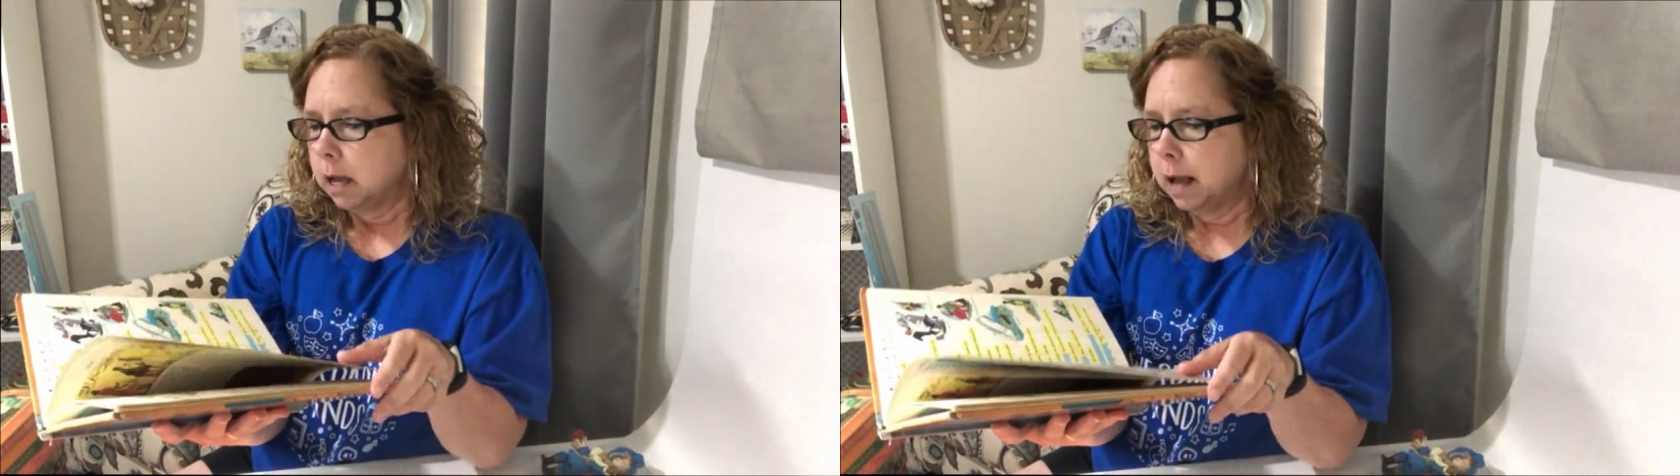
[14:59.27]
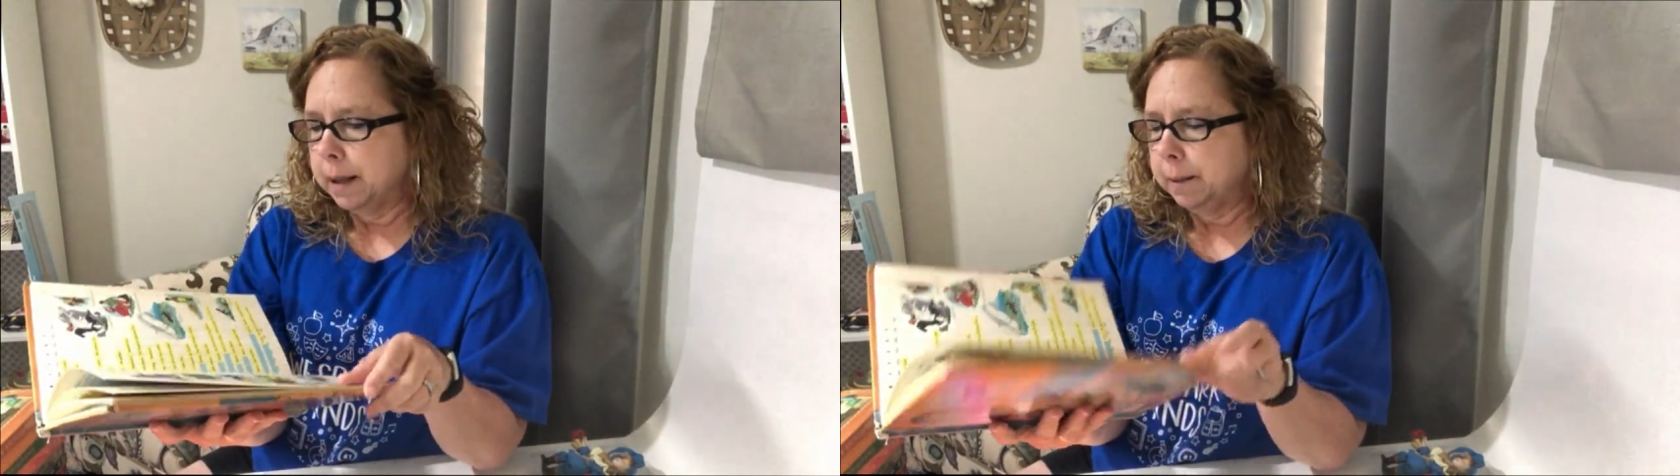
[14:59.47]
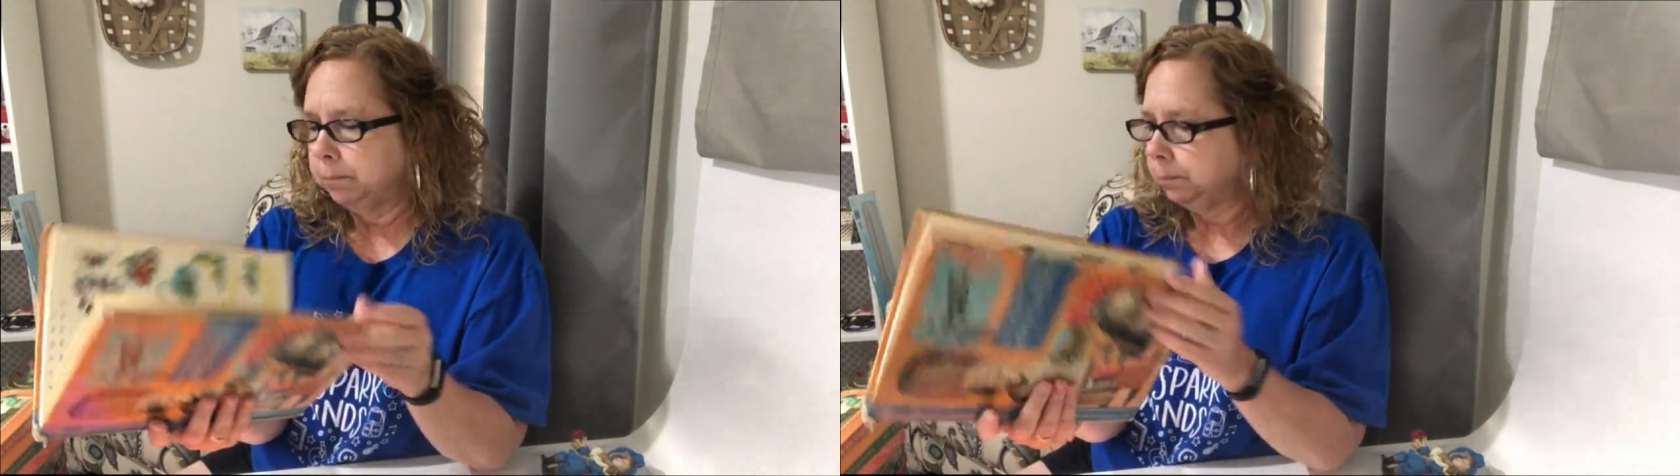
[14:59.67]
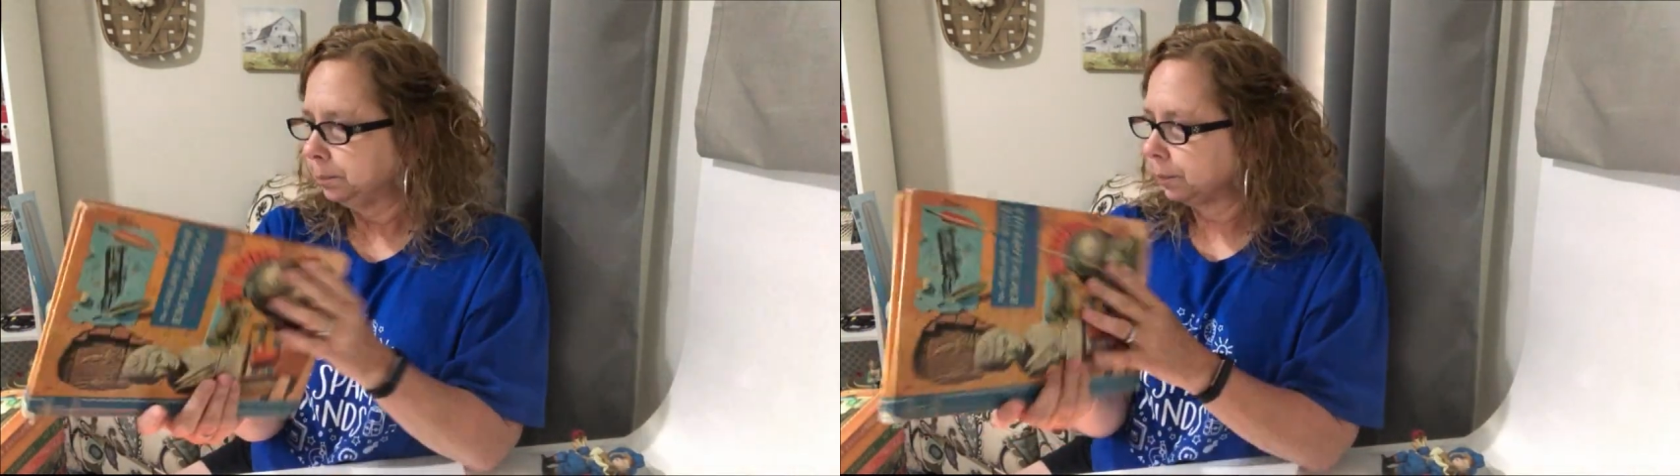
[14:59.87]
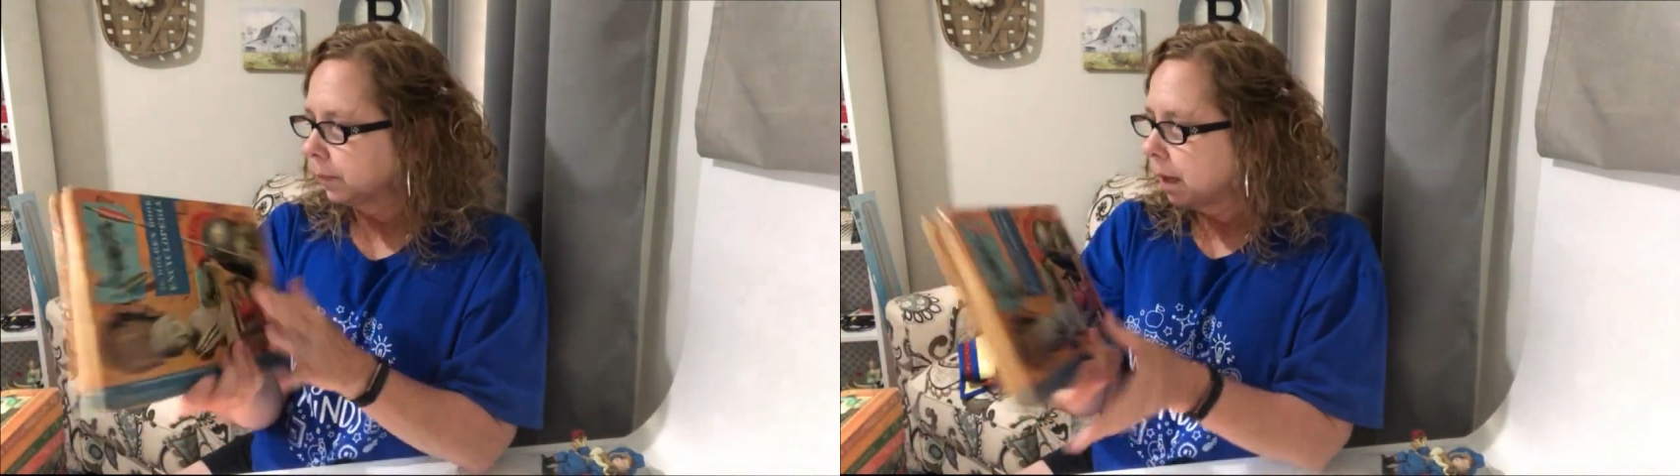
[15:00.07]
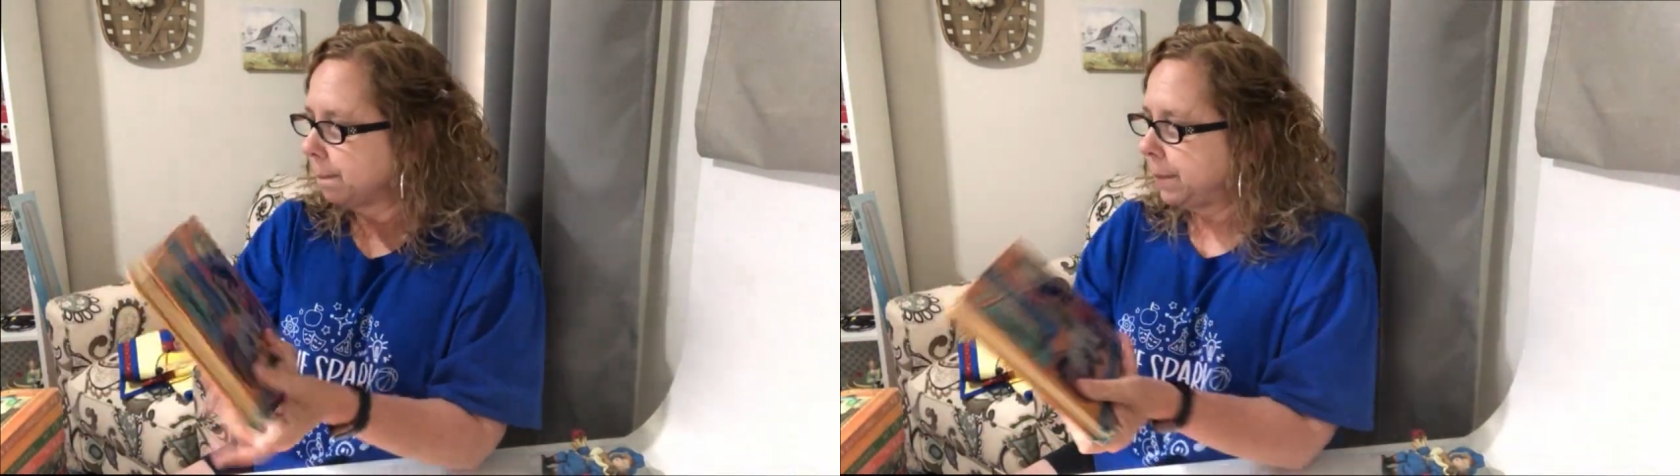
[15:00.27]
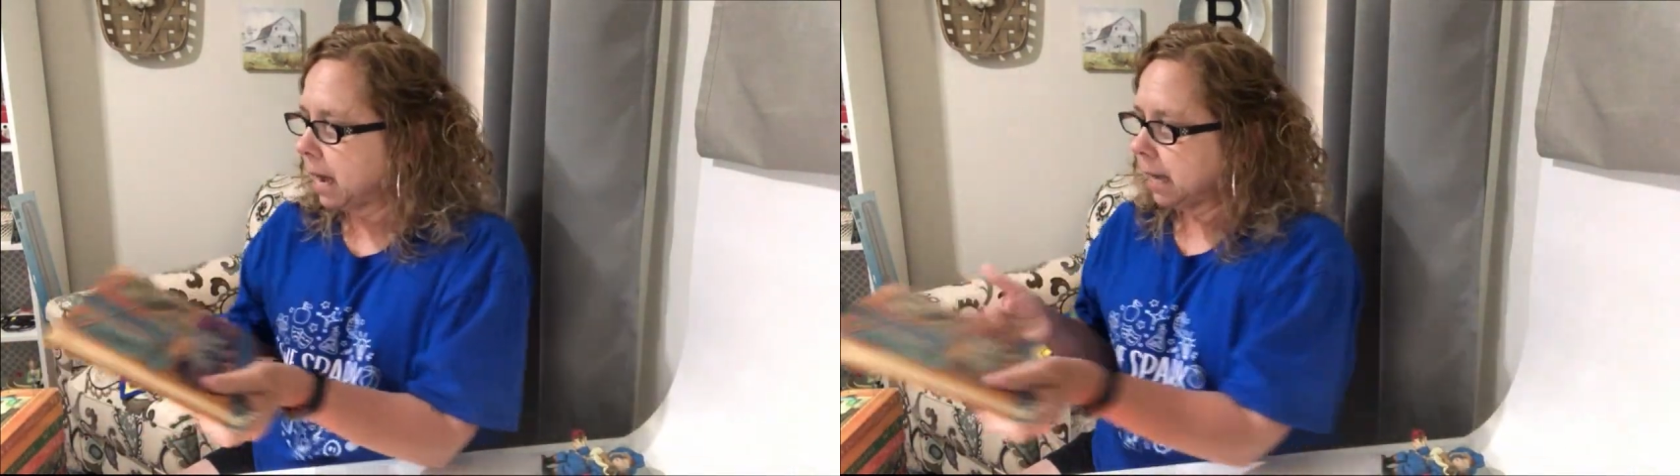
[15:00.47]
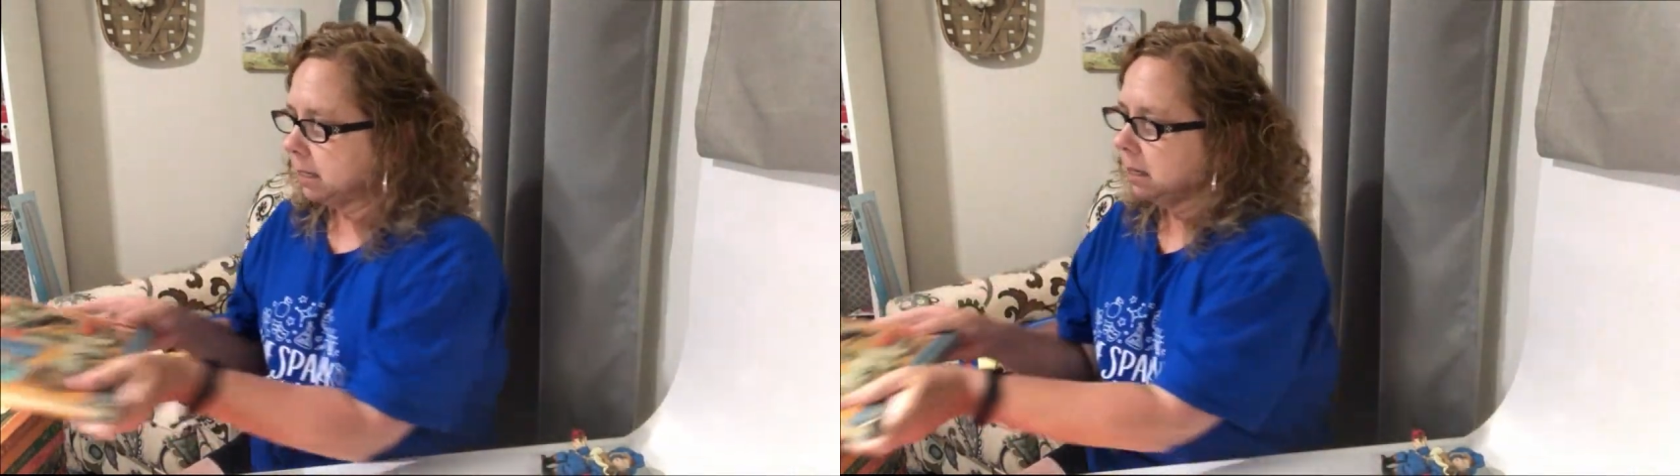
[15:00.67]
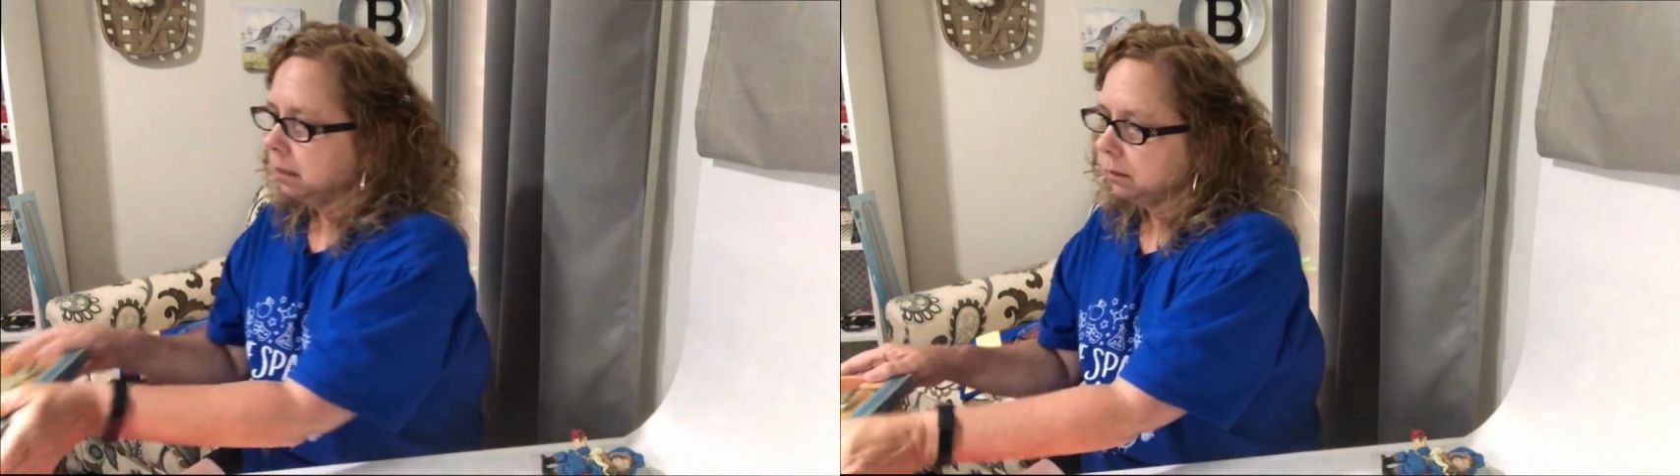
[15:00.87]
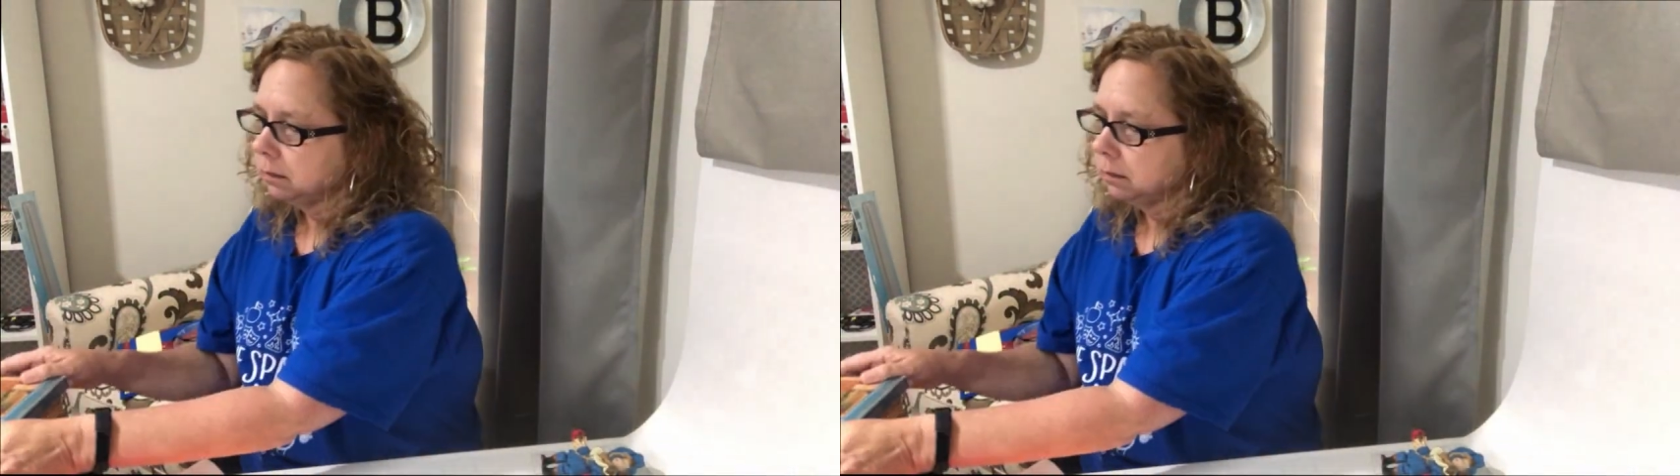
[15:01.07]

Um, but